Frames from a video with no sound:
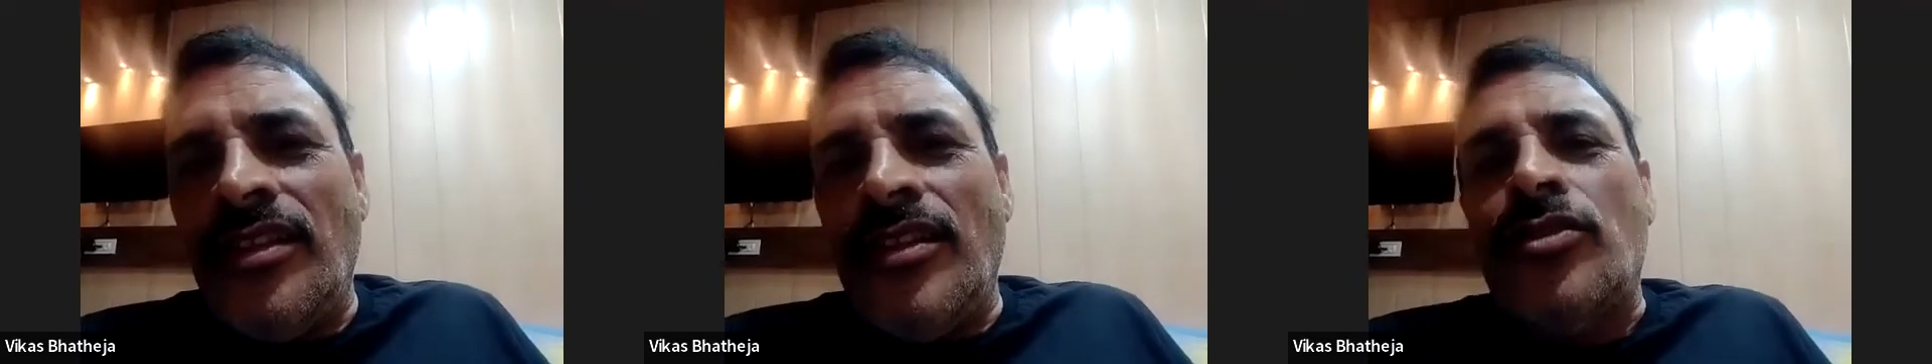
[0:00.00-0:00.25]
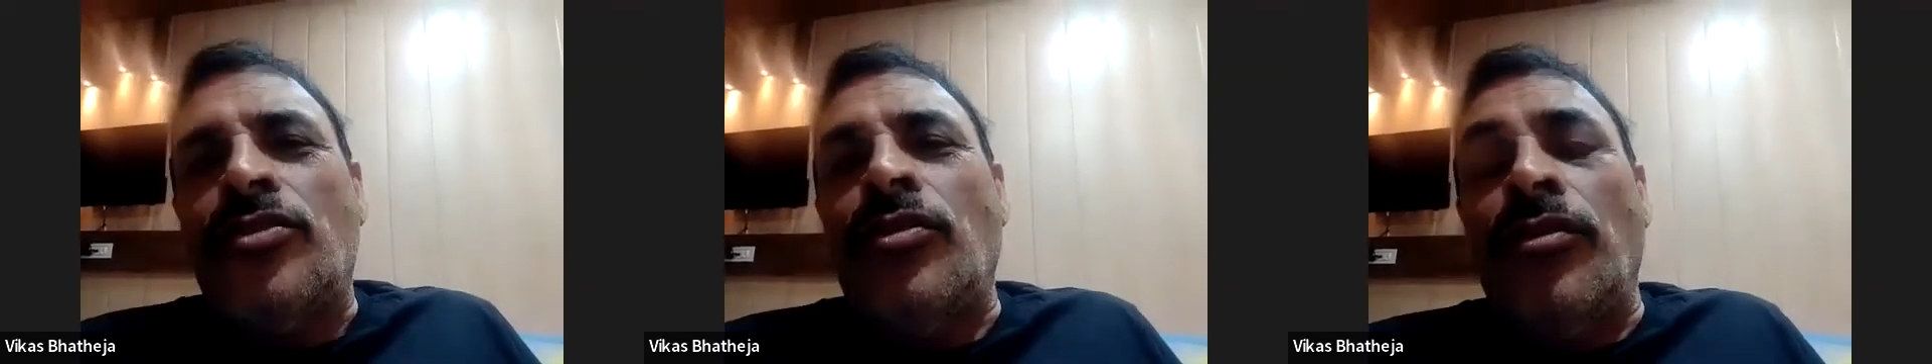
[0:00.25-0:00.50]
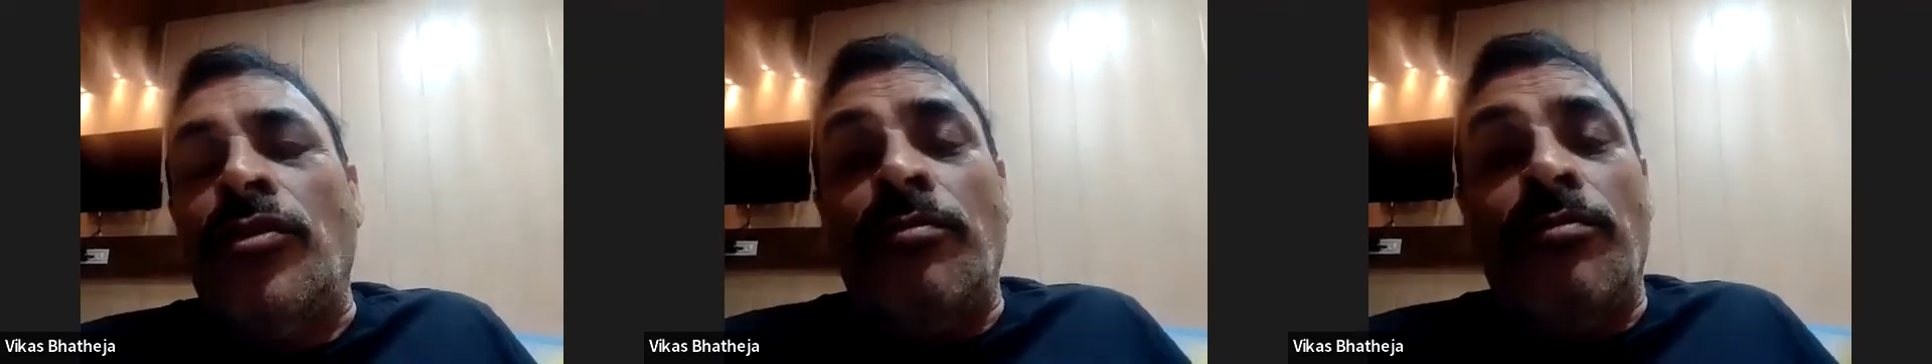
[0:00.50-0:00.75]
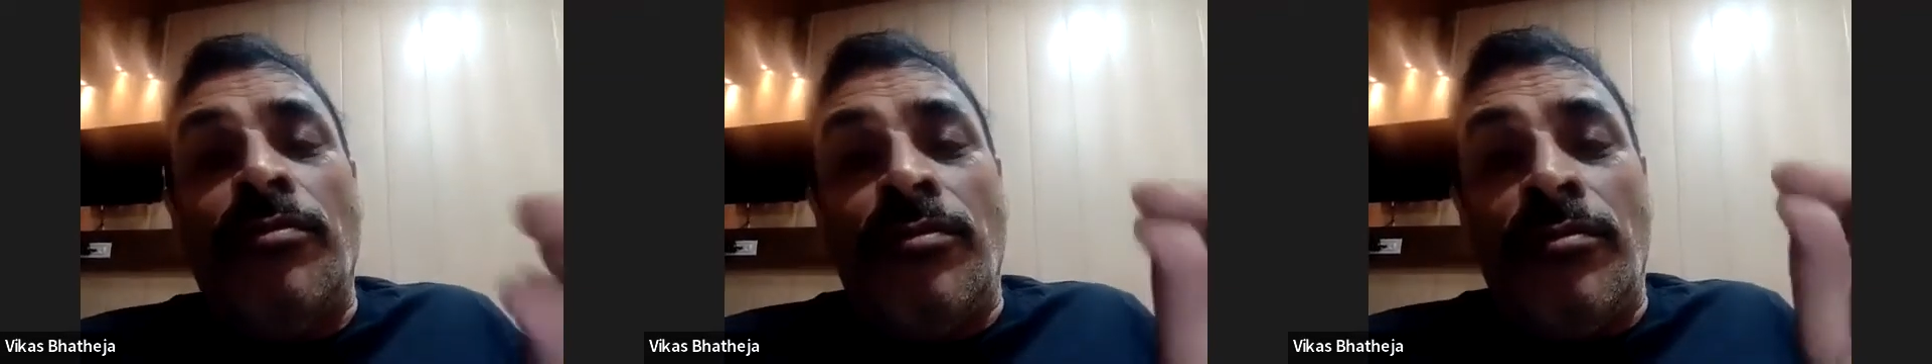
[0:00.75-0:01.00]

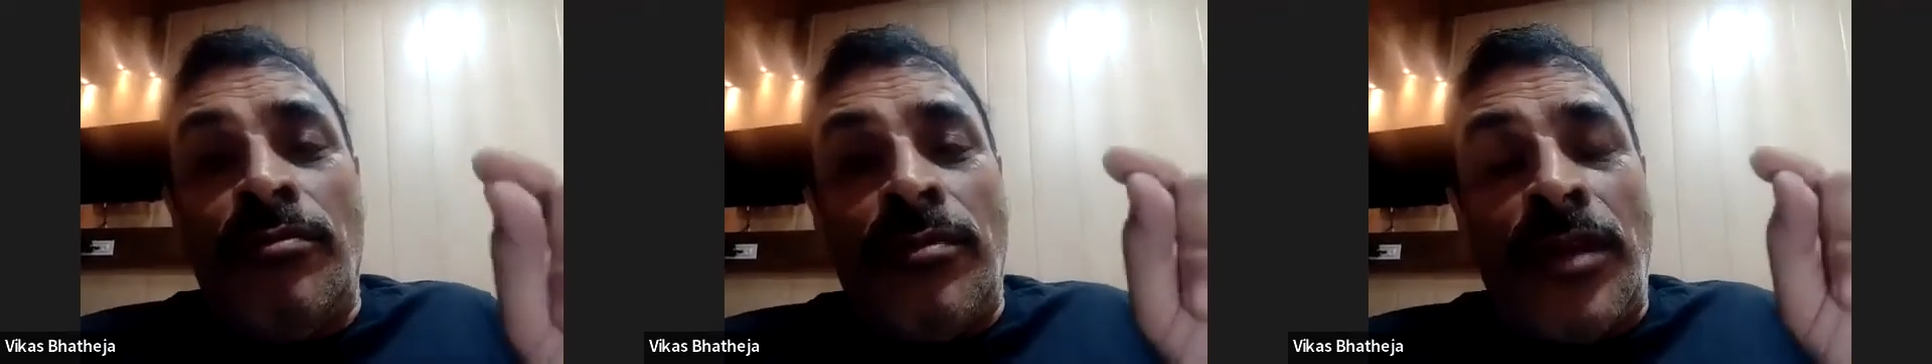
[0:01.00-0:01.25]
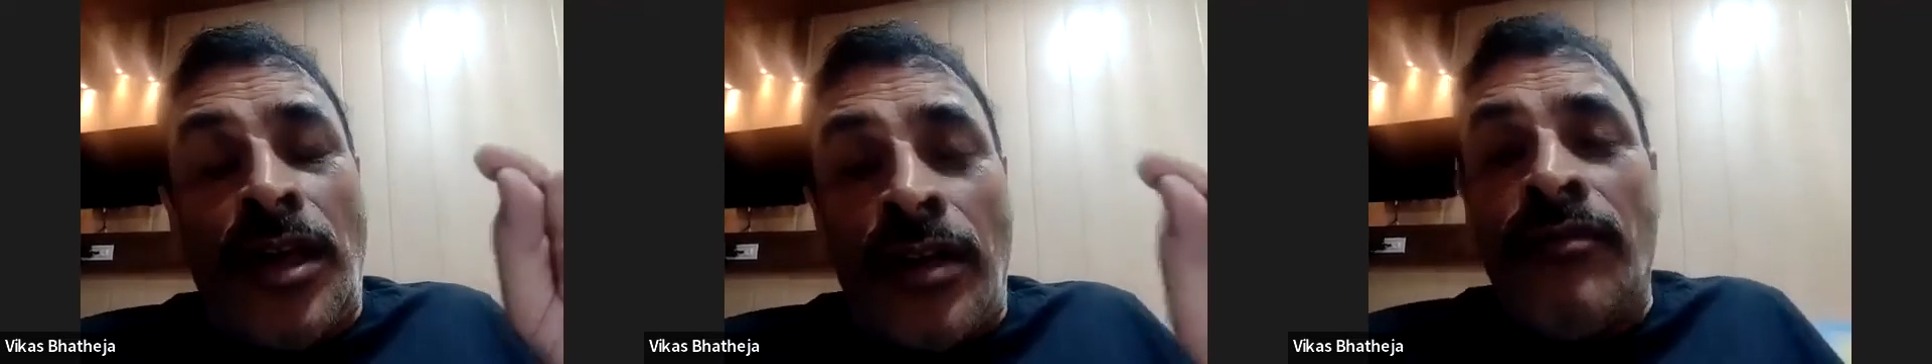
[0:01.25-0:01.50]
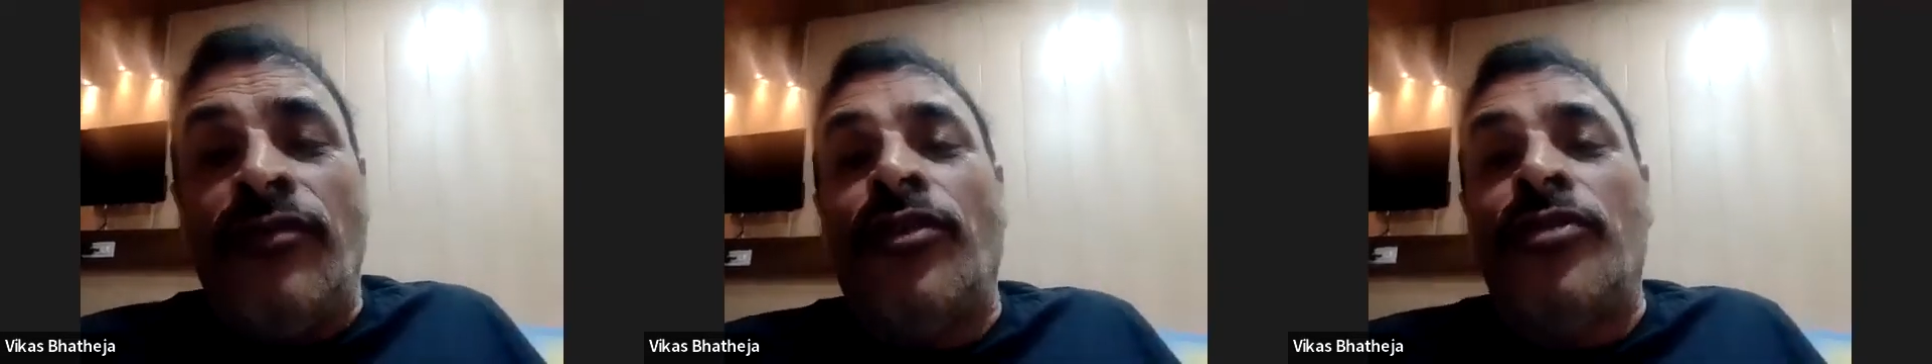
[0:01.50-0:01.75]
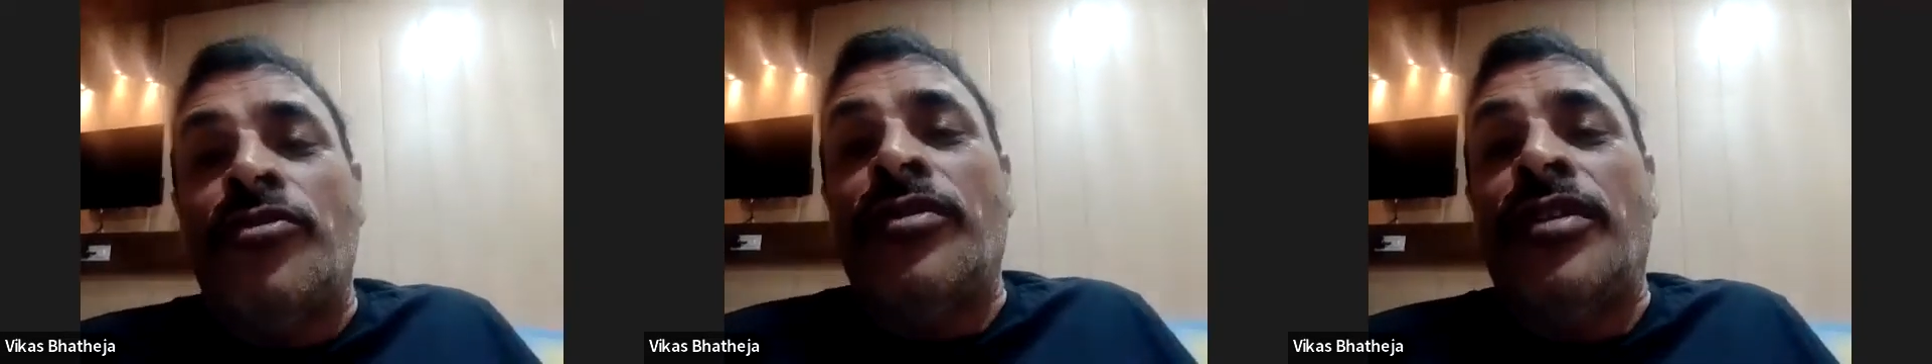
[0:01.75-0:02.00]
So,
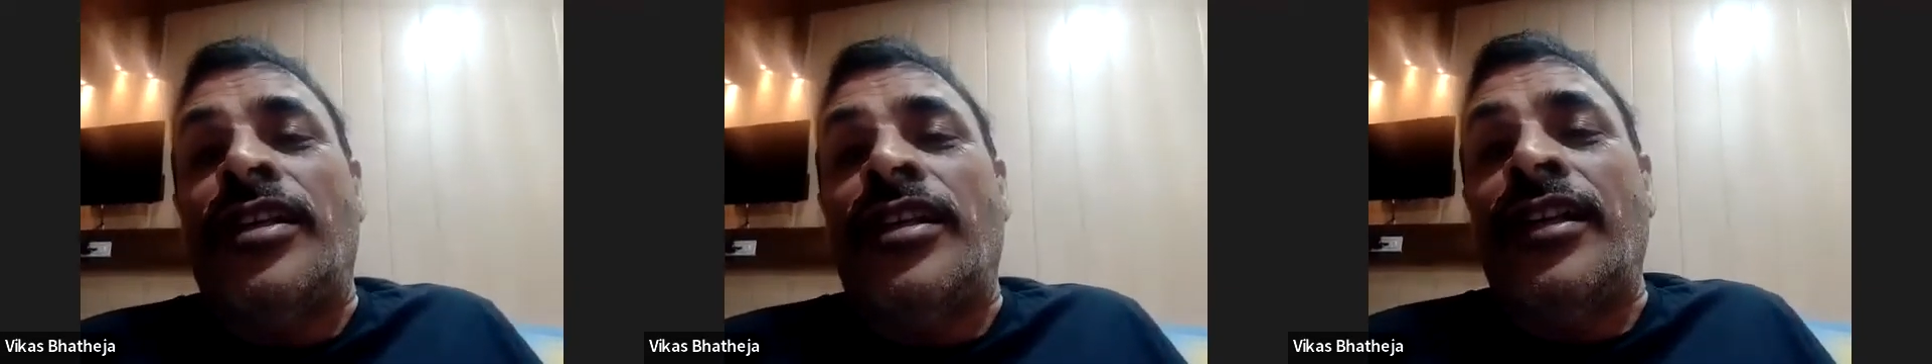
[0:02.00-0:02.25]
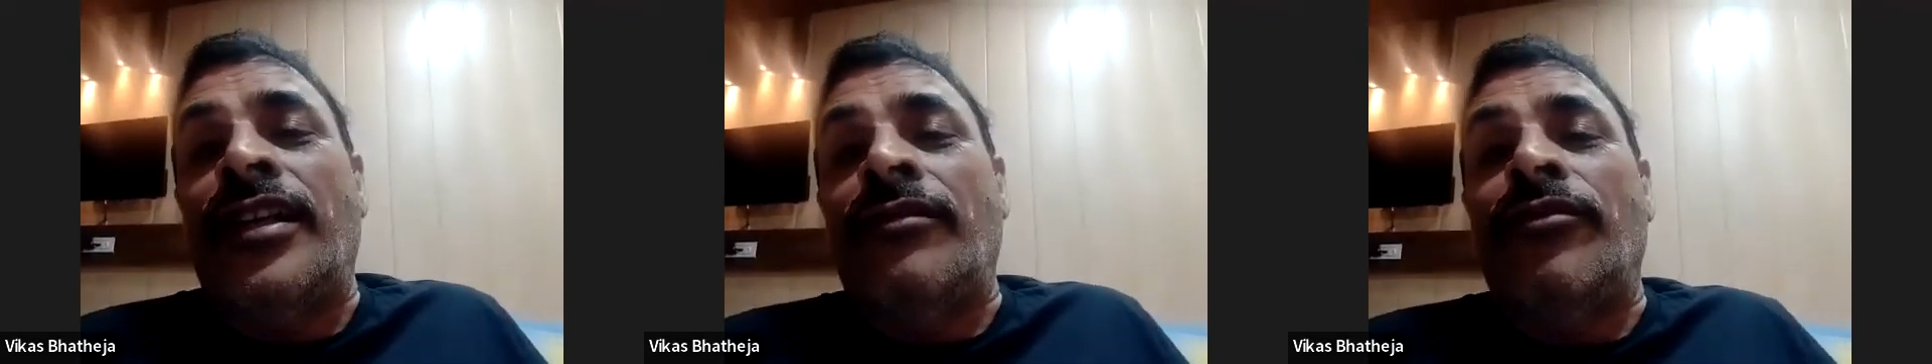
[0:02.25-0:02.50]
unfortunately,